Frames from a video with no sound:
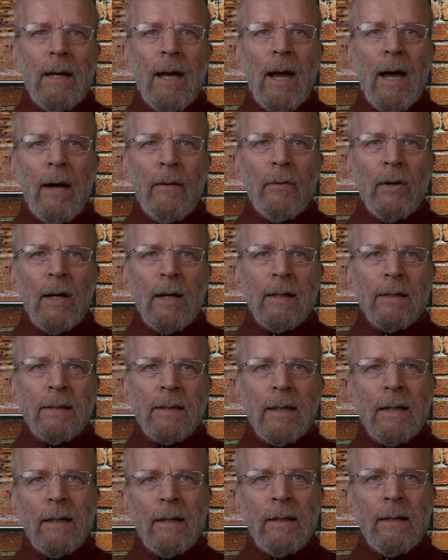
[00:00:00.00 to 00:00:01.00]
Have a nice
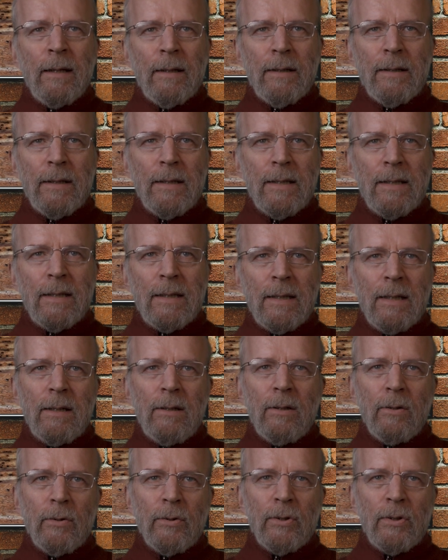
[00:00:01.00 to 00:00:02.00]
day. See
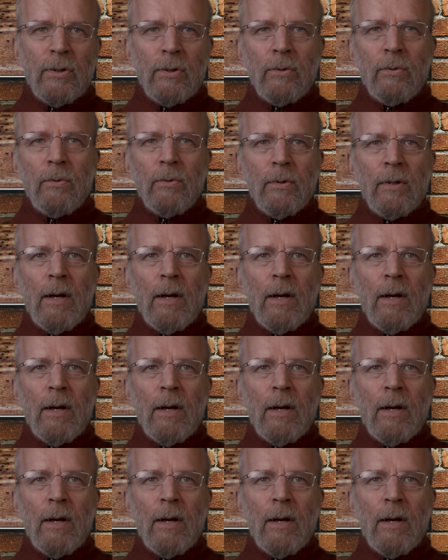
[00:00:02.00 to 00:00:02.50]
you soon.